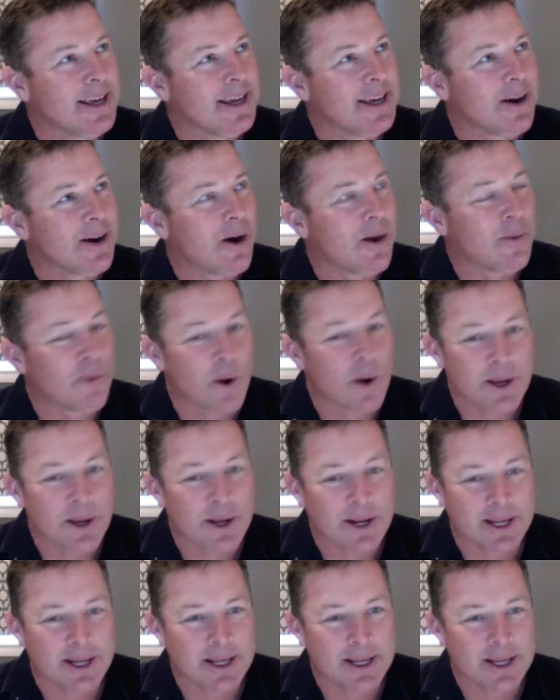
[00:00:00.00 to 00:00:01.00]

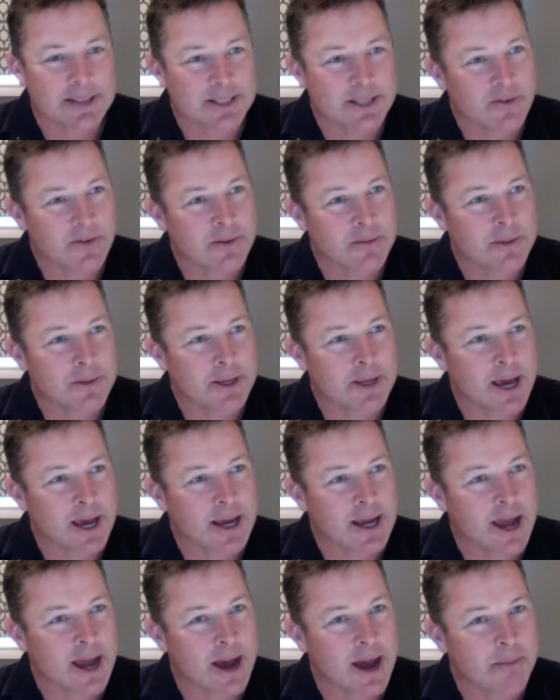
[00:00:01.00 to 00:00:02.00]
ironically, it's given me a
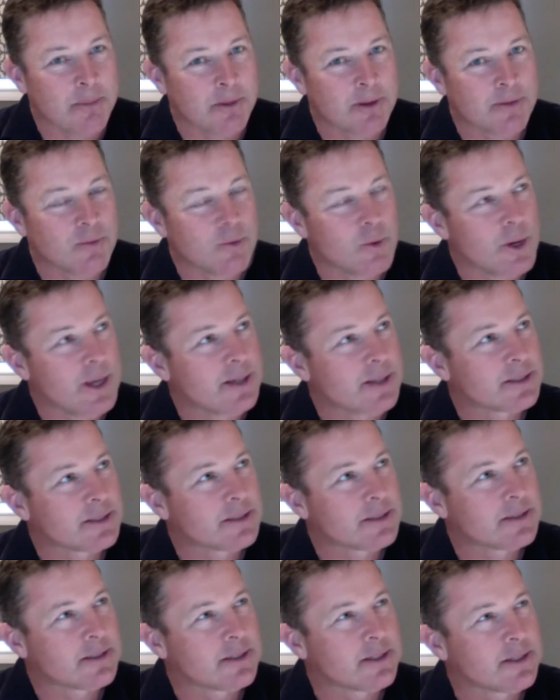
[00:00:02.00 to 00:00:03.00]
couple of
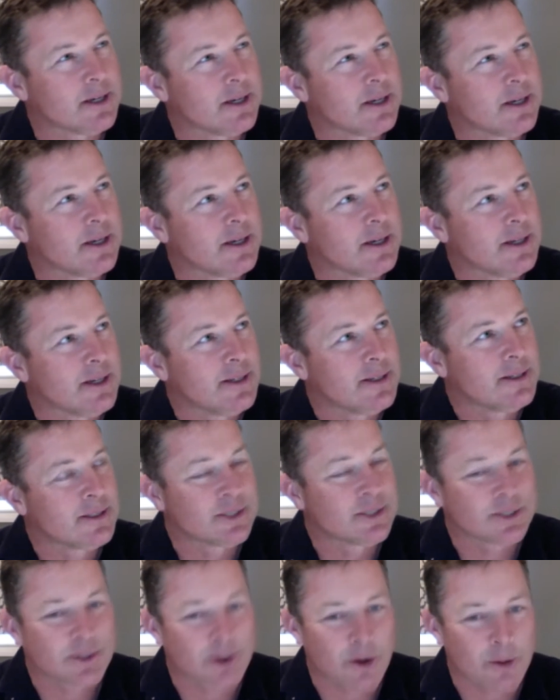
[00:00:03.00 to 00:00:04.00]
weeks to
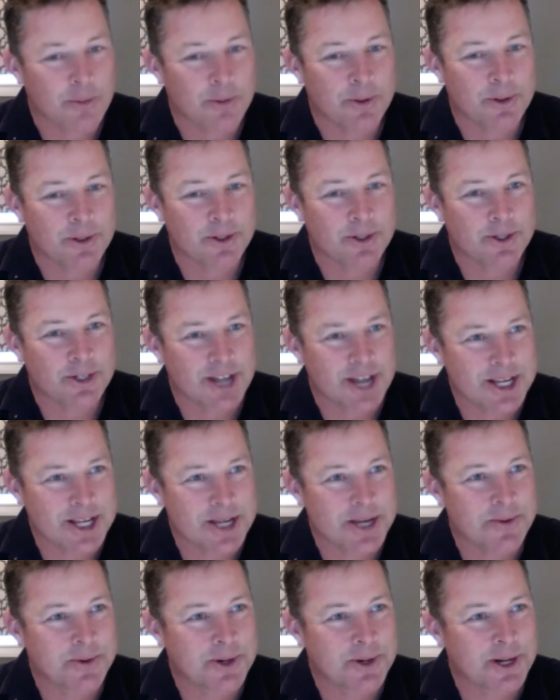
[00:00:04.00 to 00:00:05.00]
stop and
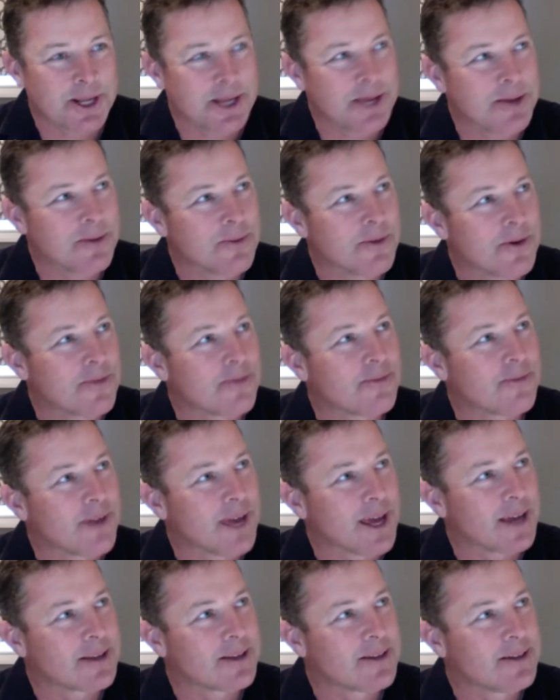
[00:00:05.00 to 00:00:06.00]
genuinely
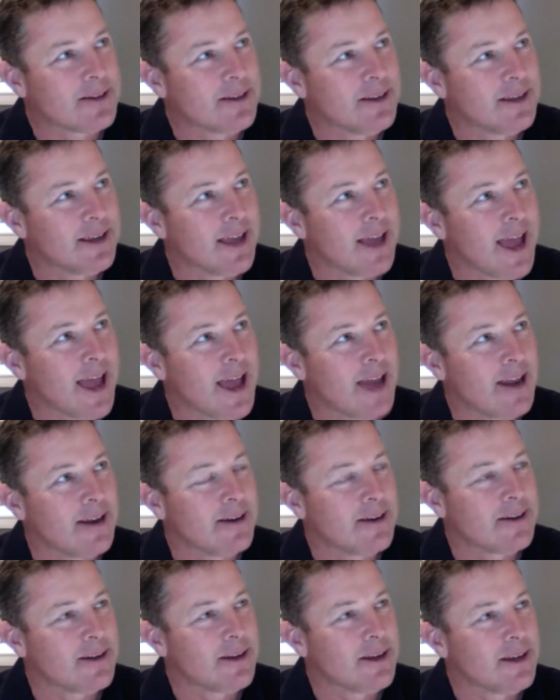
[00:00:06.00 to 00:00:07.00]
reflect
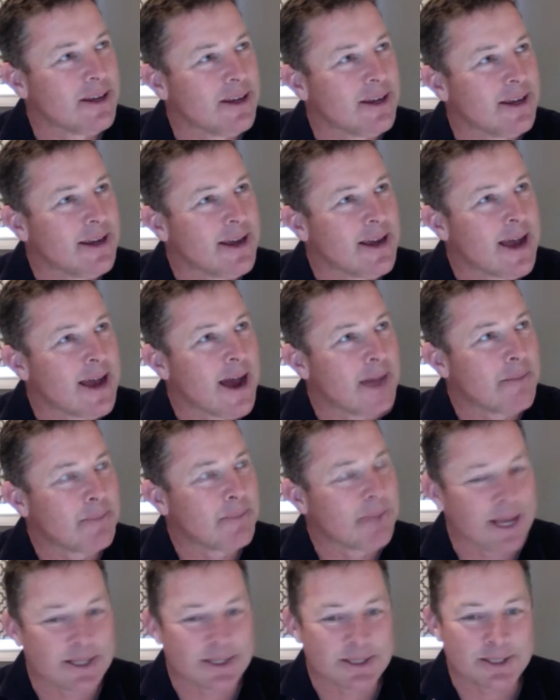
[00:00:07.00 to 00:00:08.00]
and
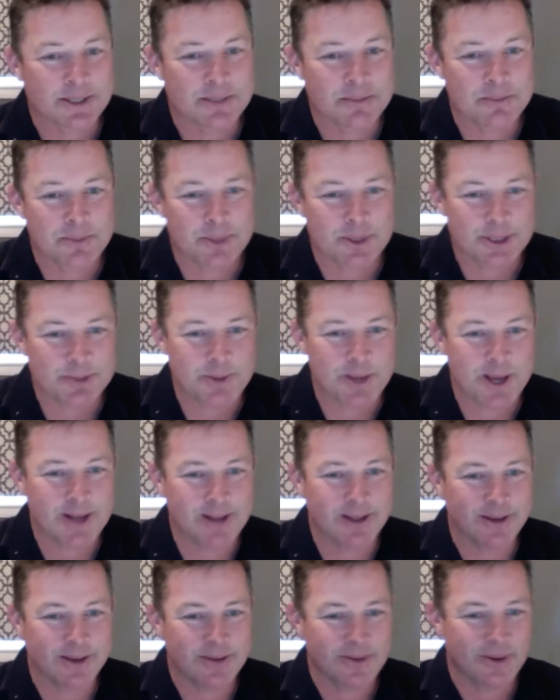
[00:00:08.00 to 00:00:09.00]
get some
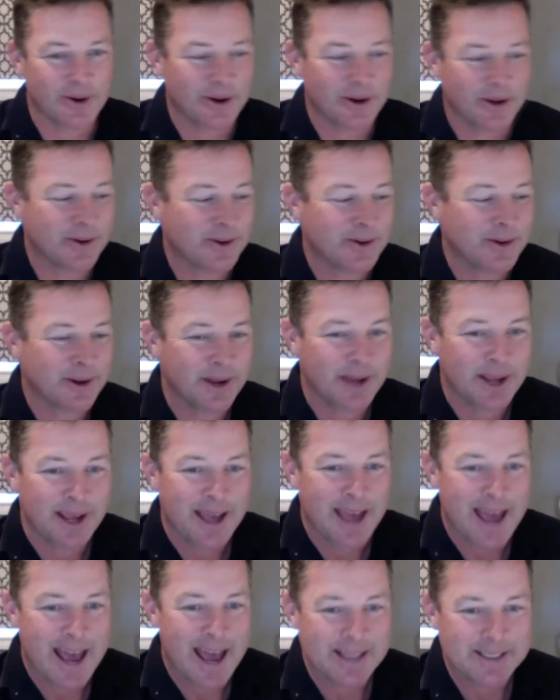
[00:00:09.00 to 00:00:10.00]
perspective on,
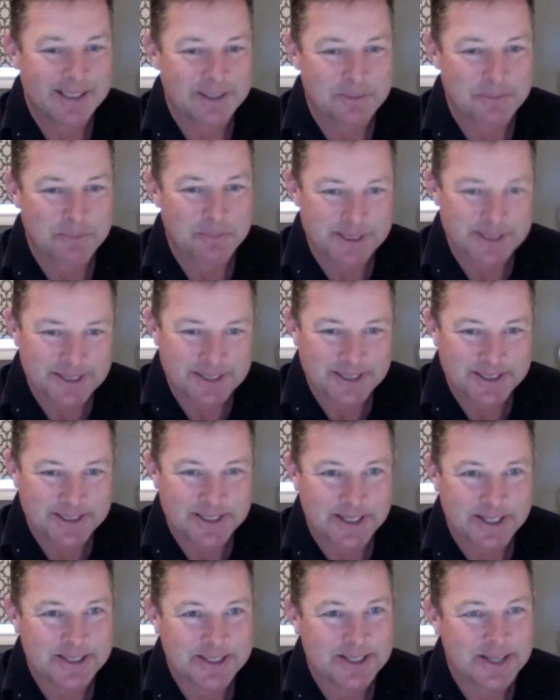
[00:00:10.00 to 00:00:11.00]
as a business
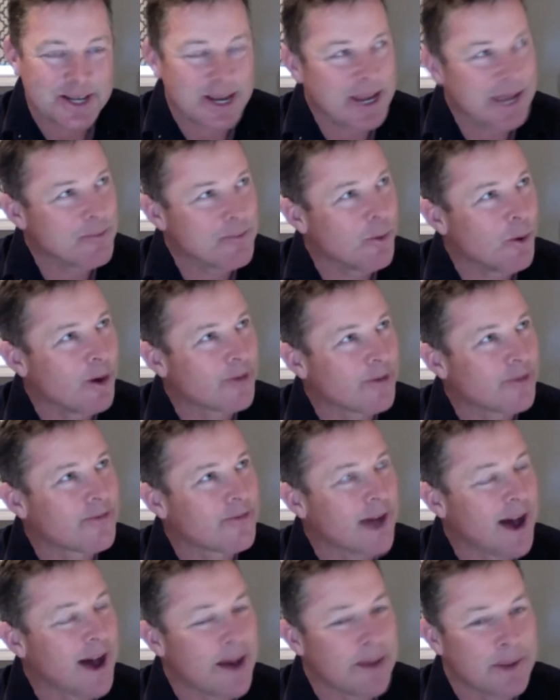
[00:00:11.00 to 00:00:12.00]
and a team, what
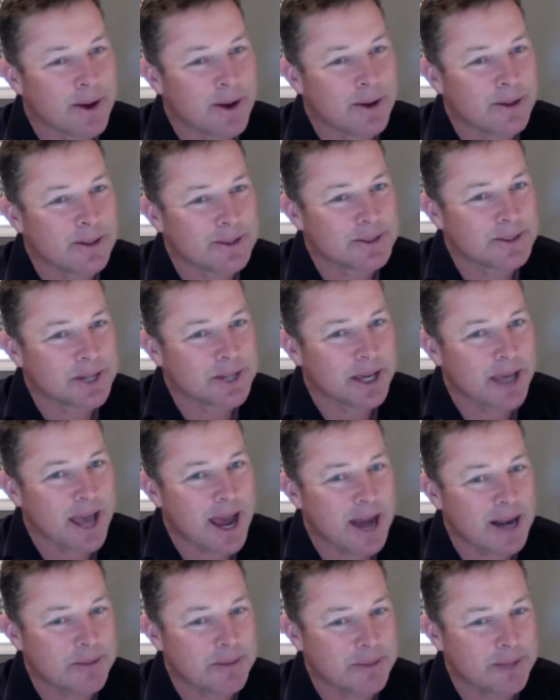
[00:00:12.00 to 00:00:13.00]
Farm Owners
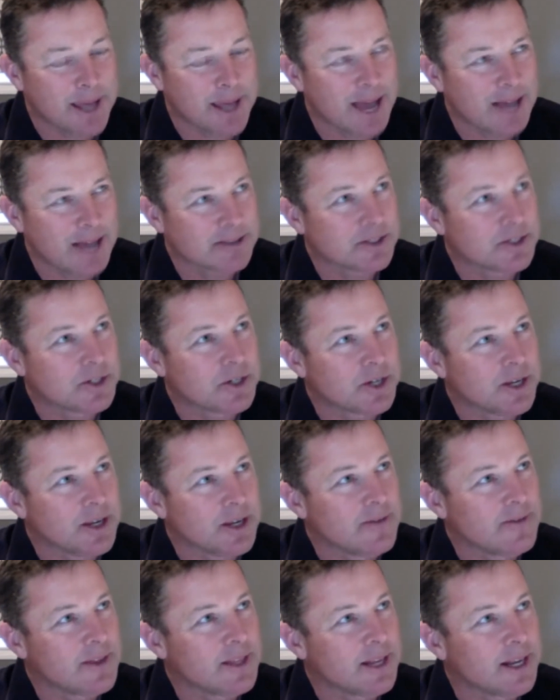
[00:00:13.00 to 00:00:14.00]
Academy has
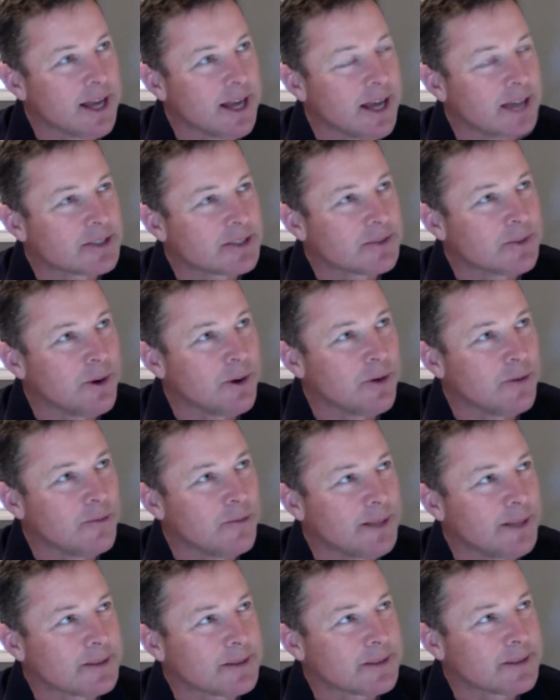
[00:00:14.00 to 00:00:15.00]
achieved in the last 12
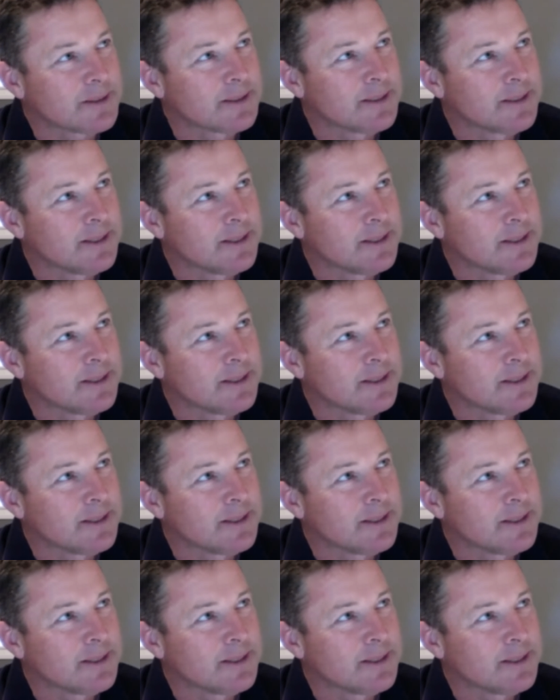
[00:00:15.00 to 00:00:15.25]
months.